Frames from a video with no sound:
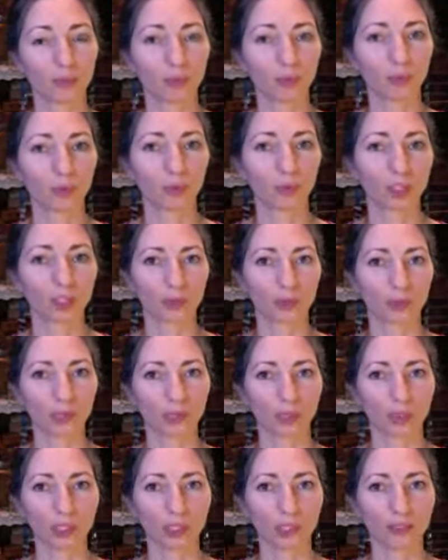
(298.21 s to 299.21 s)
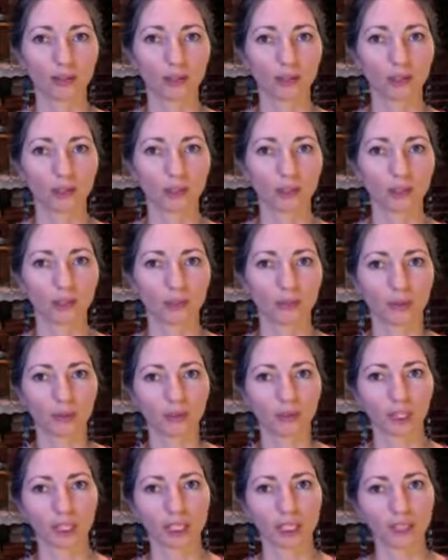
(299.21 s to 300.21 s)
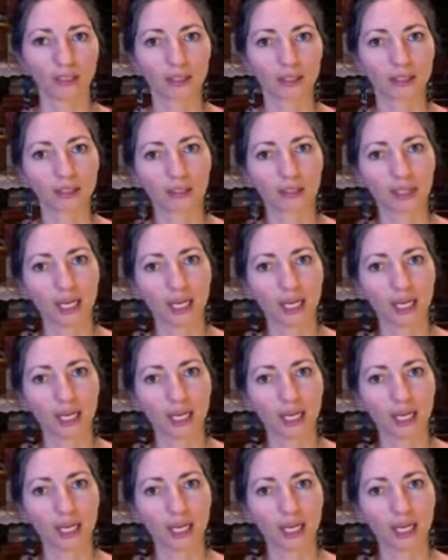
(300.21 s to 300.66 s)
your breastbone in the middle of your chest,